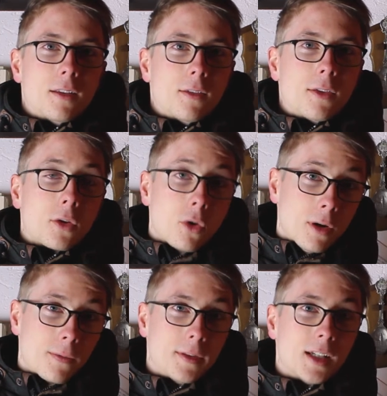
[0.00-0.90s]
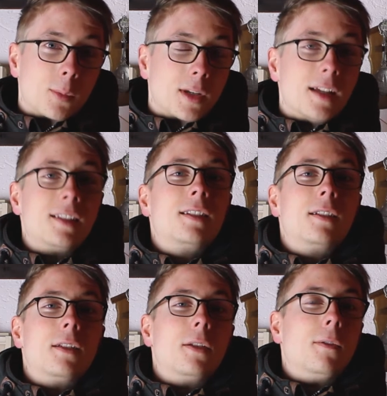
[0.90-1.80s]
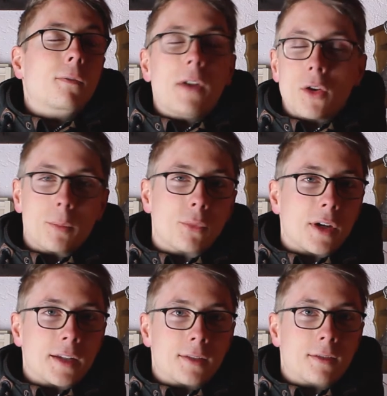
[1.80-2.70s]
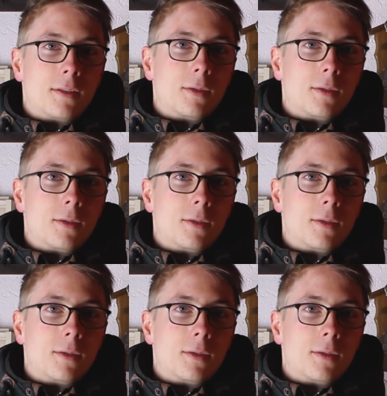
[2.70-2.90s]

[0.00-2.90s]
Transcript: The core of the nebula is very bright.